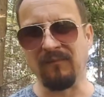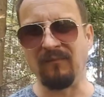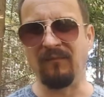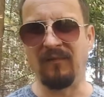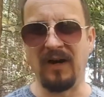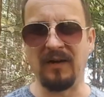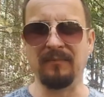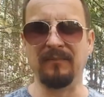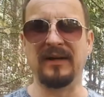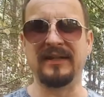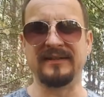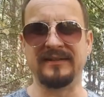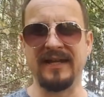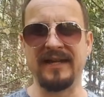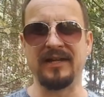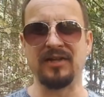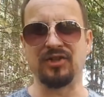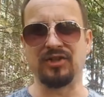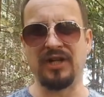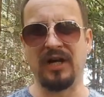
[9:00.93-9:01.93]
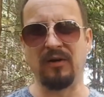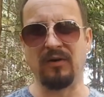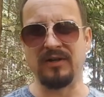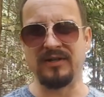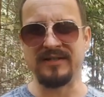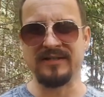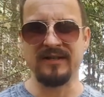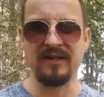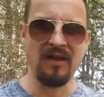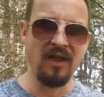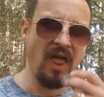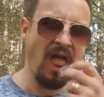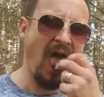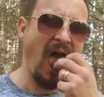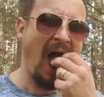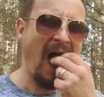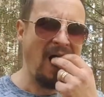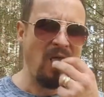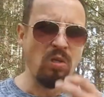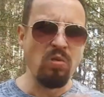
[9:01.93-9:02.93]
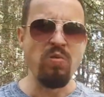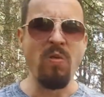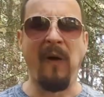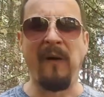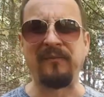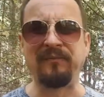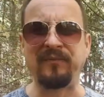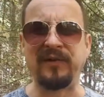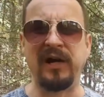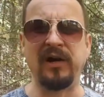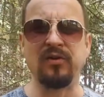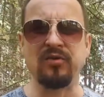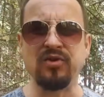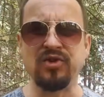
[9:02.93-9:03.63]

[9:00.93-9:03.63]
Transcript: one month taking showers. Now